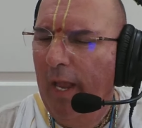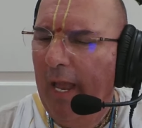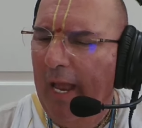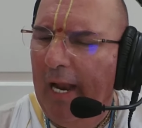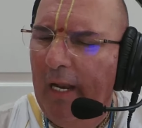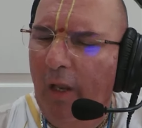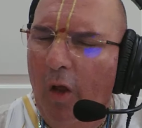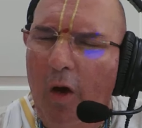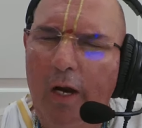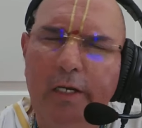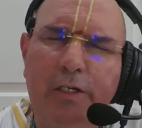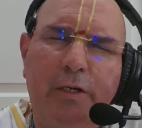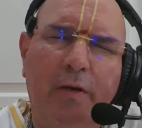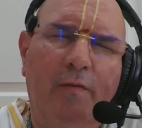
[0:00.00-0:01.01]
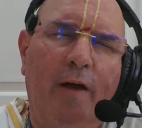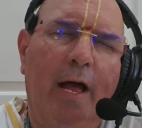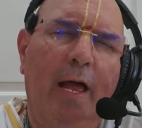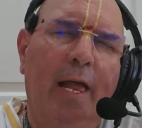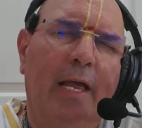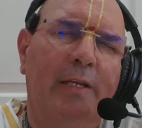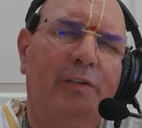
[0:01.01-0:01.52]
And Lord
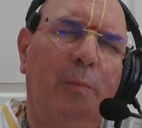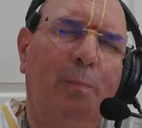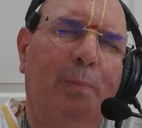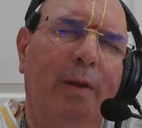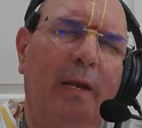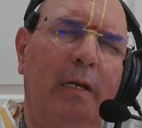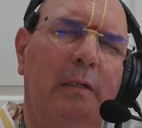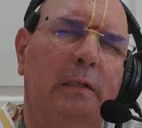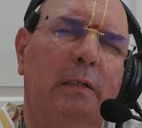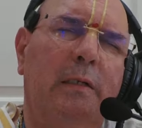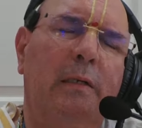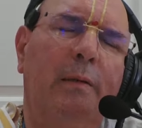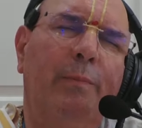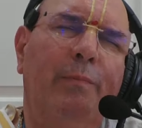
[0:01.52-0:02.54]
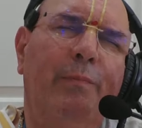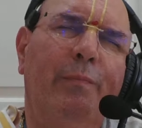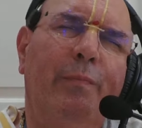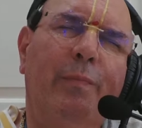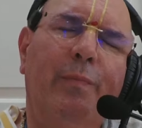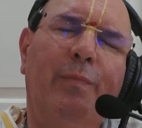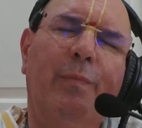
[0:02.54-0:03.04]
Shiva has appeared
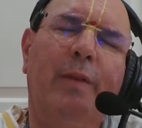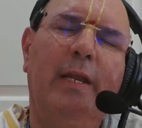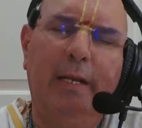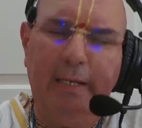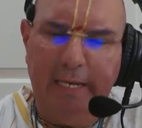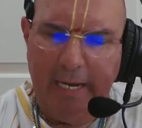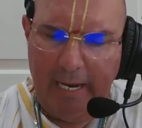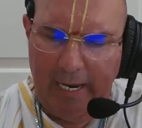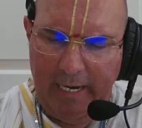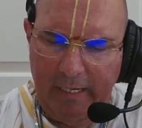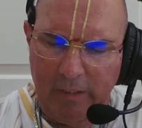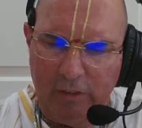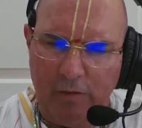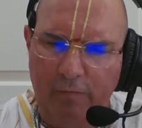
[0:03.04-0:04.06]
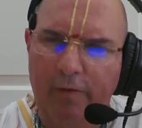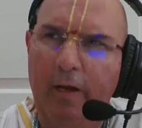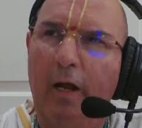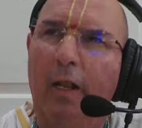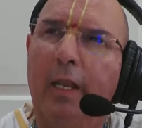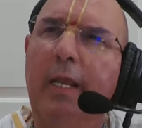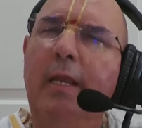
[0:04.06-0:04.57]
in the age of
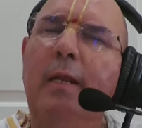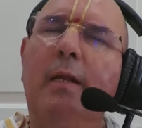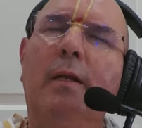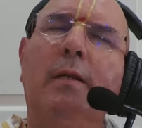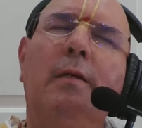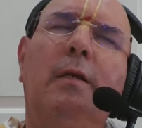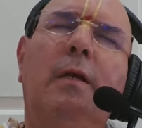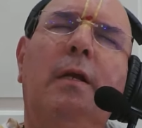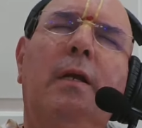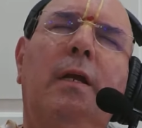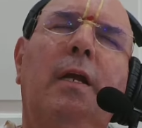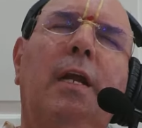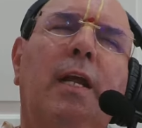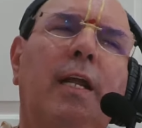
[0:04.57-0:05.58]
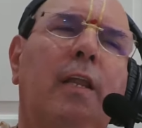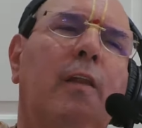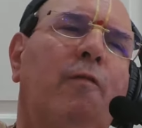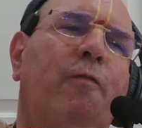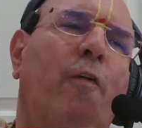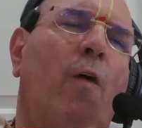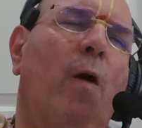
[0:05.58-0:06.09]
Kali in the
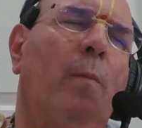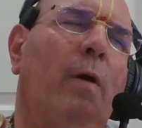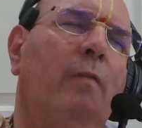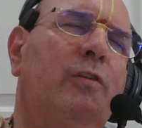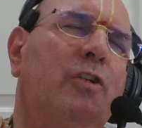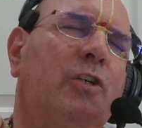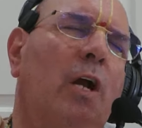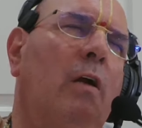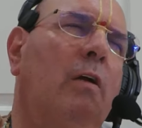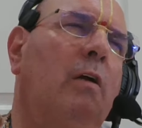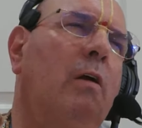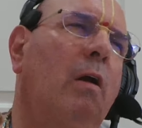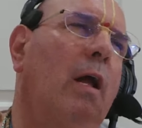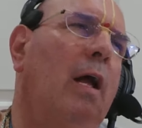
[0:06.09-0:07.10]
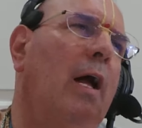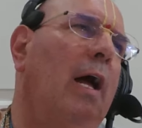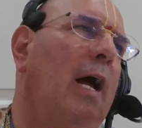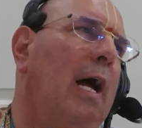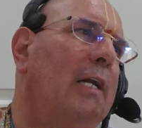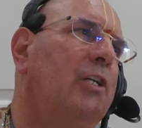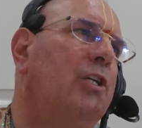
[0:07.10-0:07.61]
form of Shankara
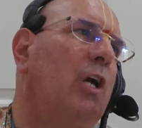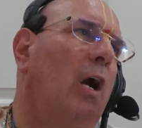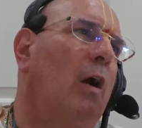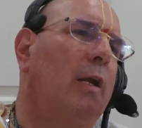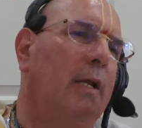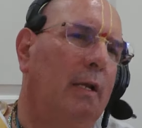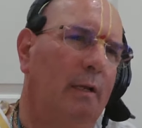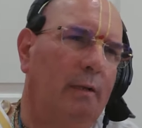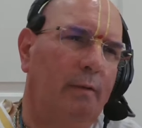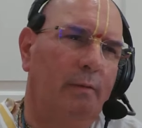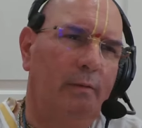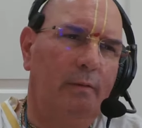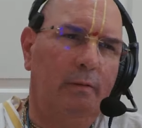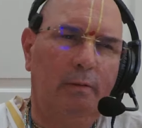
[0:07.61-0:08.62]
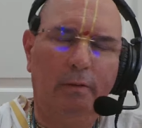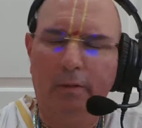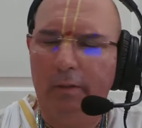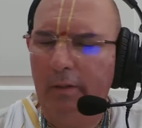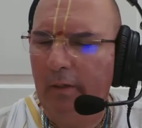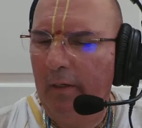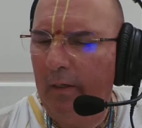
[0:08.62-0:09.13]
Acharya,
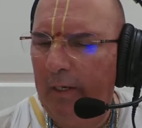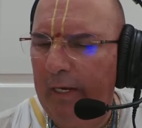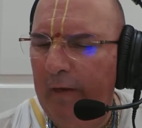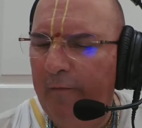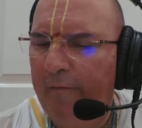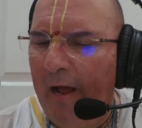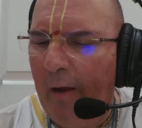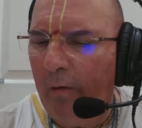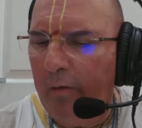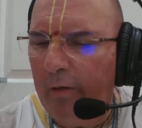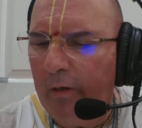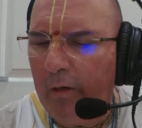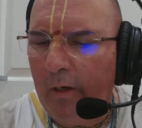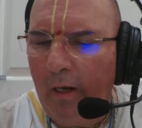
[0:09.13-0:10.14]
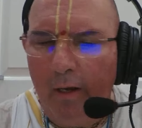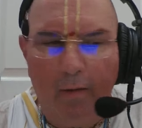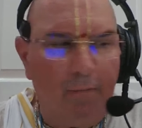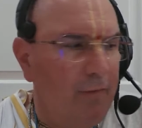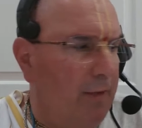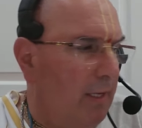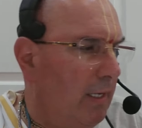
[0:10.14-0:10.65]
the founder
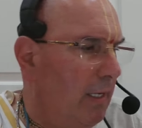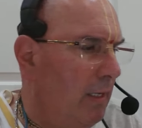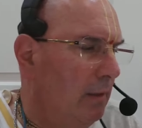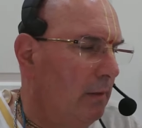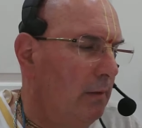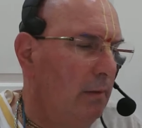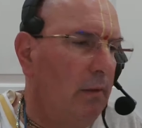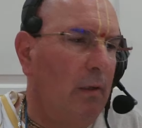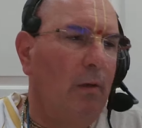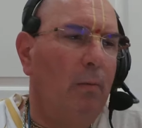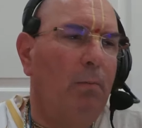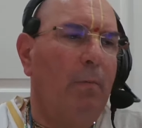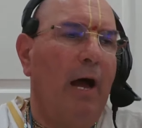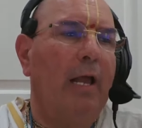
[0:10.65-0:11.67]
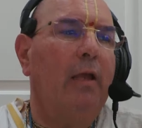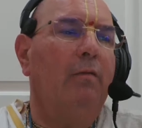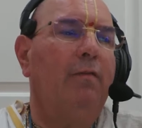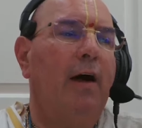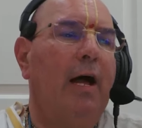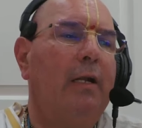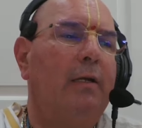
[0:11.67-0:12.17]
of the
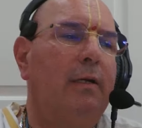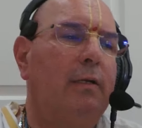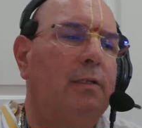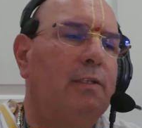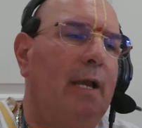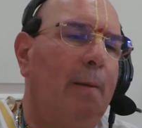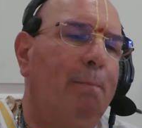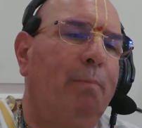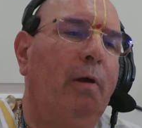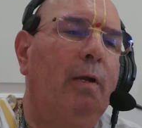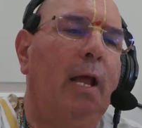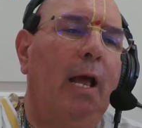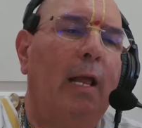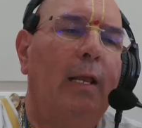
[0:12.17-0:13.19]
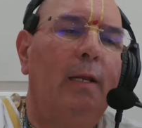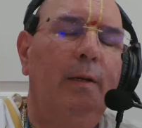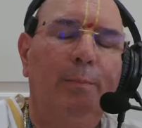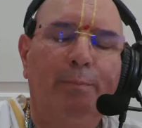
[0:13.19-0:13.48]
Mayavad Sampradaya.